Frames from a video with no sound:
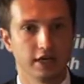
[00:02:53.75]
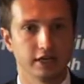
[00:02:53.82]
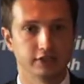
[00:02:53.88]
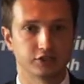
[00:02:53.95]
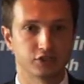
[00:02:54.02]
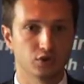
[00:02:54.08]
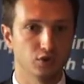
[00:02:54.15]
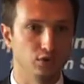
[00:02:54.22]
a
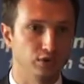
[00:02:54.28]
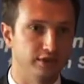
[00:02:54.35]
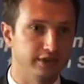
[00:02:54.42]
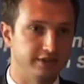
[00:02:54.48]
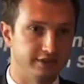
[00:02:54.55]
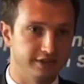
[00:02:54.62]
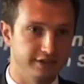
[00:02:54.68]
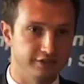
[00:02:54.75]
school
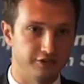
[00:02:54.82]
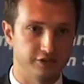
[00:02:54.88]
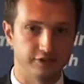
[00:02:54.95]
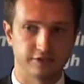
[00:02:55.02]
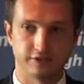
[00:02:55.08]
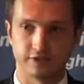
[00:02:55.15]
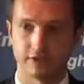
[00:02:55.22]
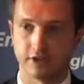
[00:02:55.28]
that
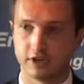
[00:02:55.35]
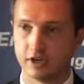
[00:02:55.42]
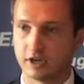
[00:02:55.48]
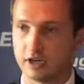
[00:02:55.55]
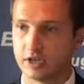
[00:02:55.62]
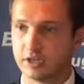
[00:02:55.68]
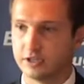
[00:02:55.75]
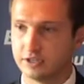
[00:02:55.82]
teaches
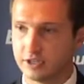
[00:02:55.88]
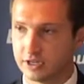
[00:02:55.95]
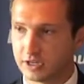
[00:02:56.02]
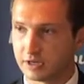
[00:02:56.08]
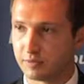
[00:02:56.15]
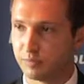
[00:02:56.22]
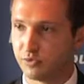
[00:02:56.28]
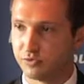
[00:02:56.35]
uh,
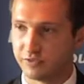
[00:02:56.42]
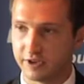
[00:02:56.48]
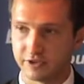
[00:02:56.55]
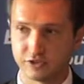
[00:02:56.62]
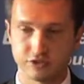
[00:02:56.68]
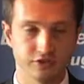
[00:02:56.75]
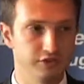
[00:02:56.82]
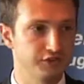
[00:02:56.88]
young
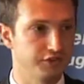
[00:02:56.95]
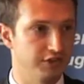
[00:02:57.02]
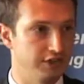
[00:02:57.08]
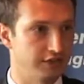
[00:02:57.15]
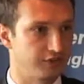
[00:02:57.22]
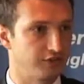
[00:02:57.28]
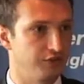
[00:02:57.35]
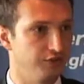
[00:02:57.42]
professionals,
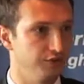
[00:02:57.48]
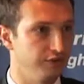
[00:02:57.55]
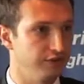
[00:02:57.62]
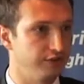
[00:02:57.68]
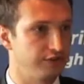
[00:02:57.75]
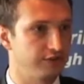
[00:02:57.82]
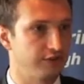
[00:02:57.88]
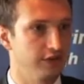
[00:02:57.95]
young
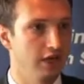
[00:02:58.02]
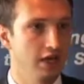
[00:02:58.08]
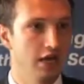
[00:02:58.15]
students,